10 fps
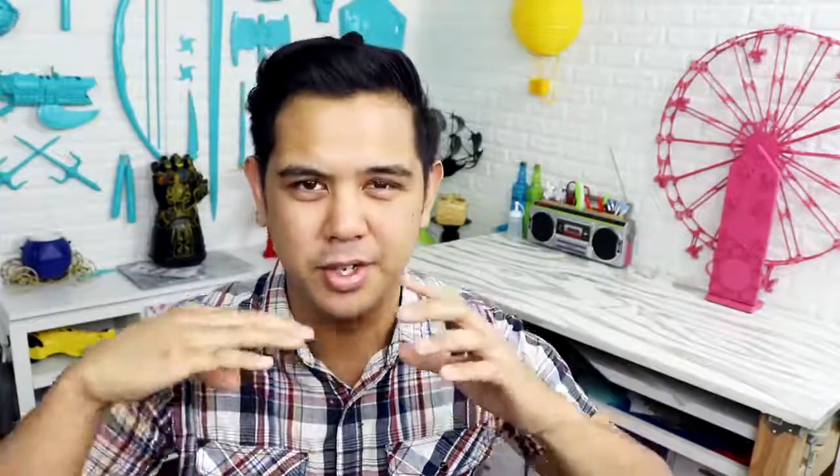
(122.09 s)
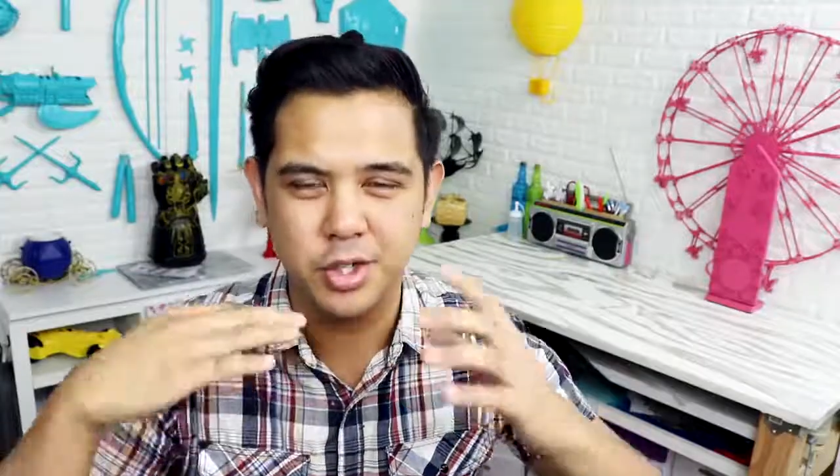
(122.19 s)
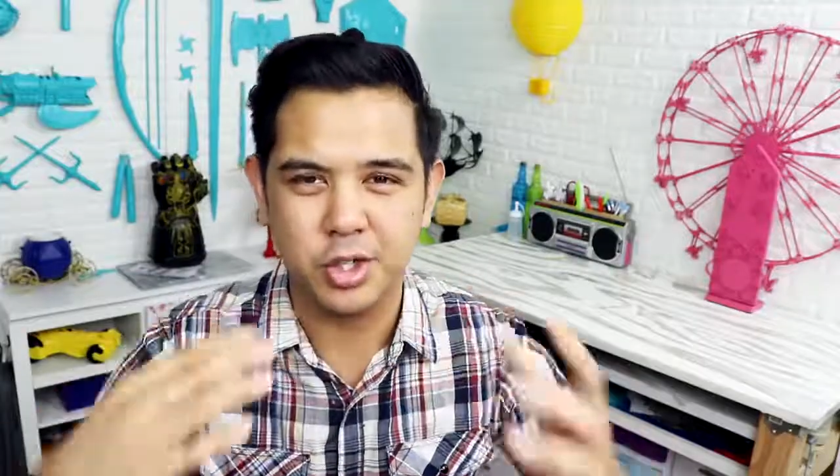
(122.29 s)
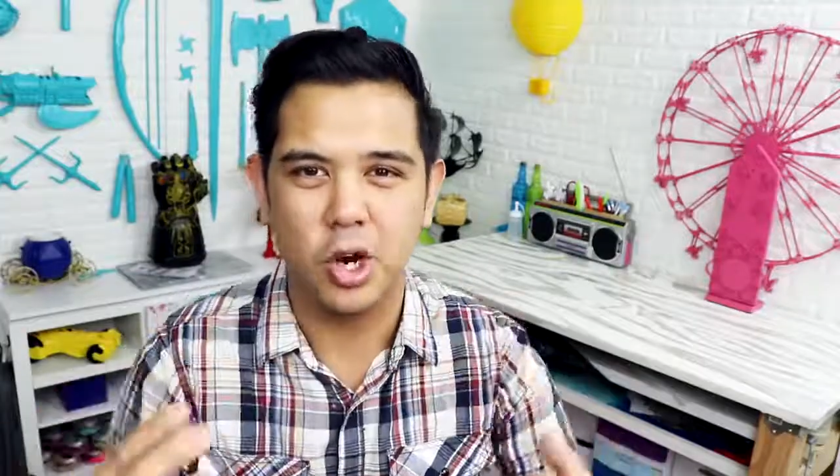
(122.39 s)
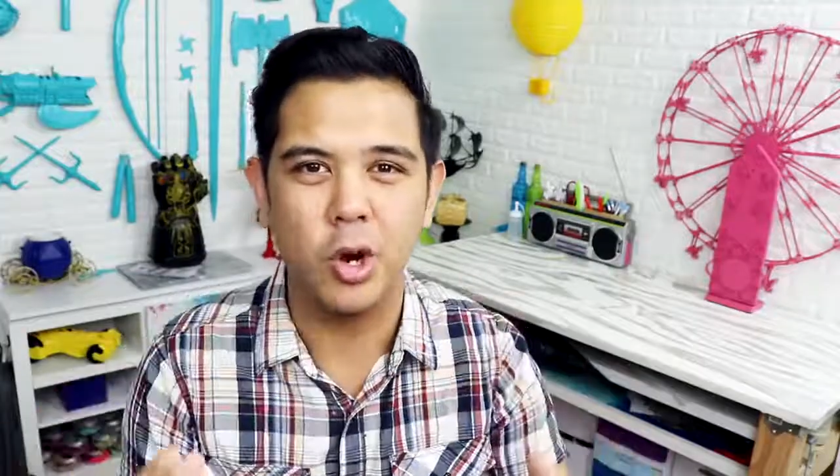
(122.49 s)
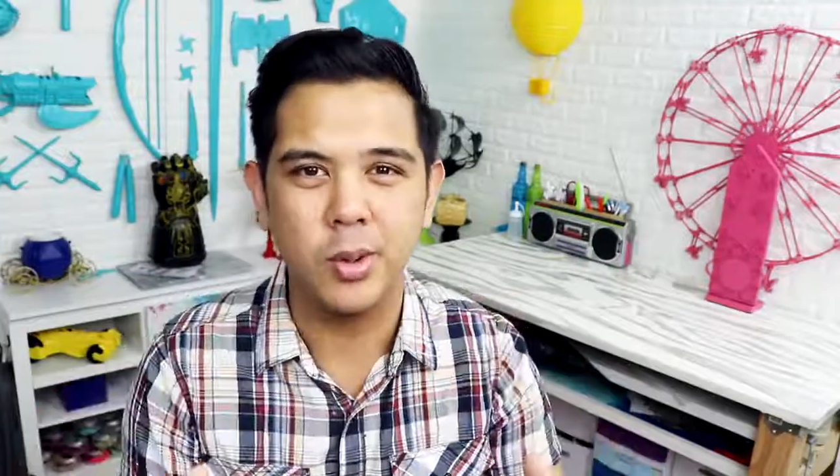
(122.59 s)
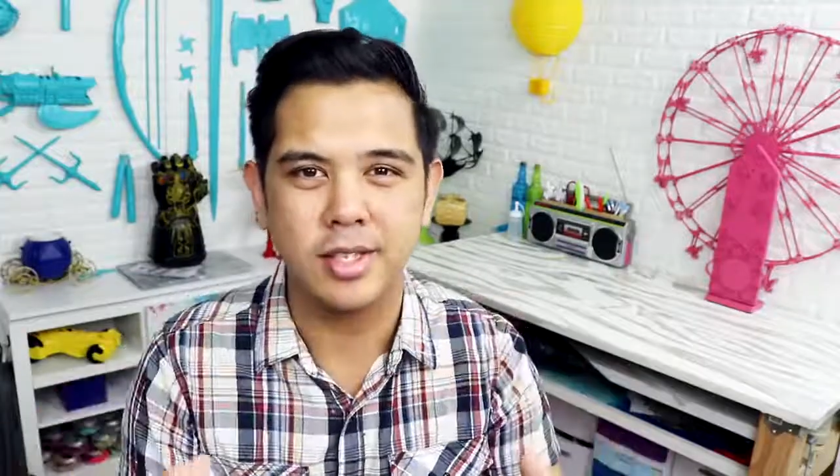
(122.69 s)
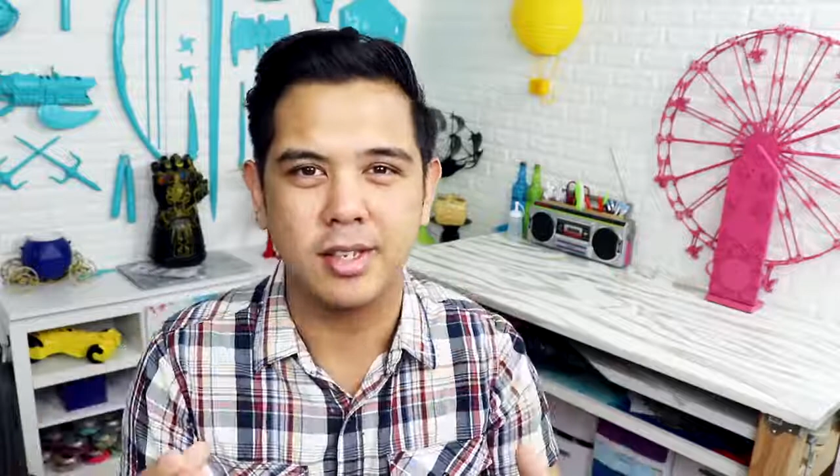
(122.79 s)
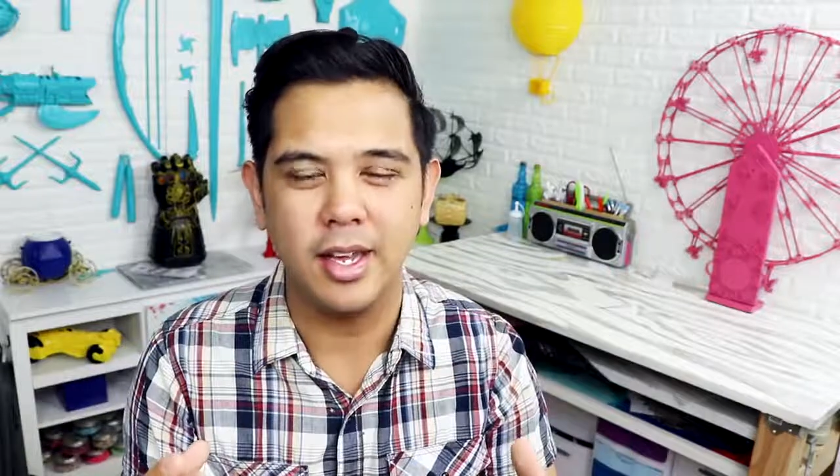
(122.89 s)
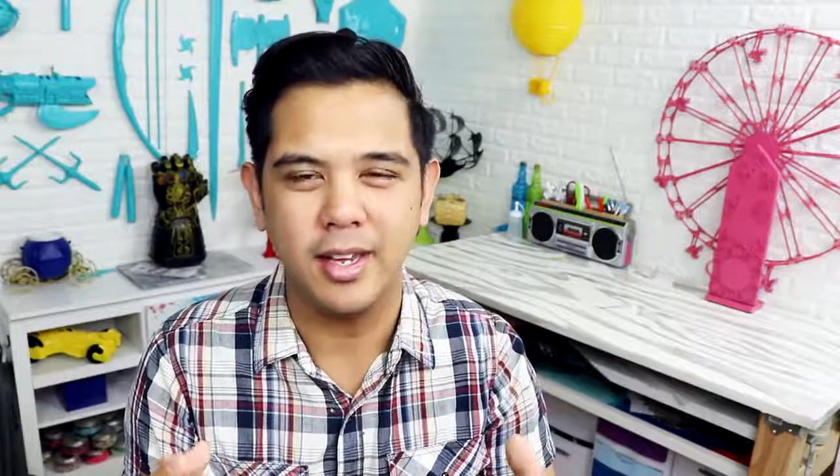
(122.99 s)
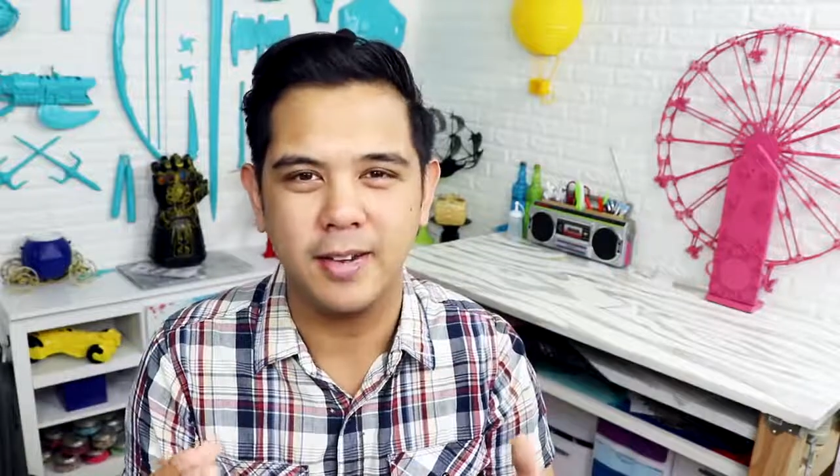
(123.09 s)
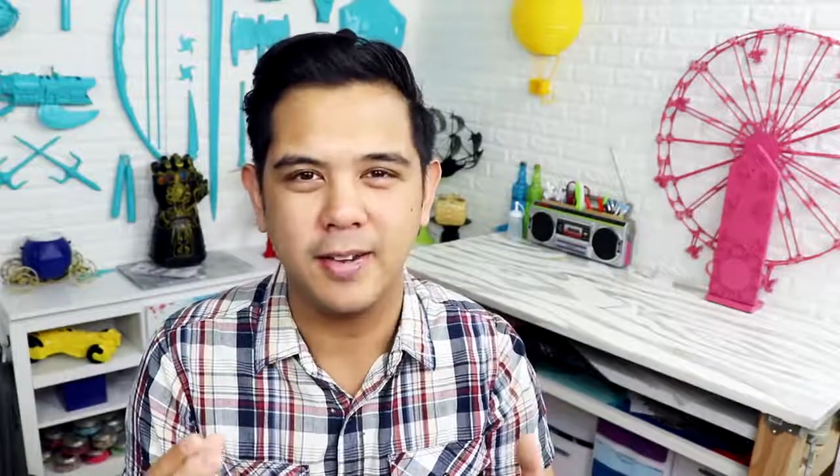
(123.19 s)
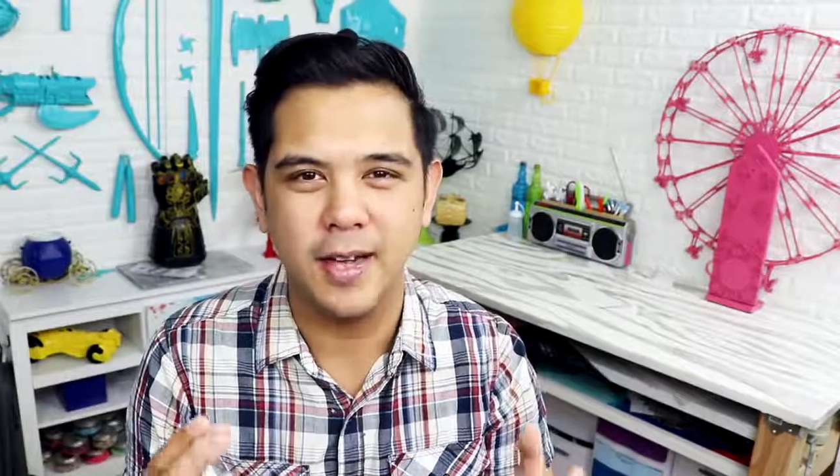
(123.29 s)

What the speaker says: show is like,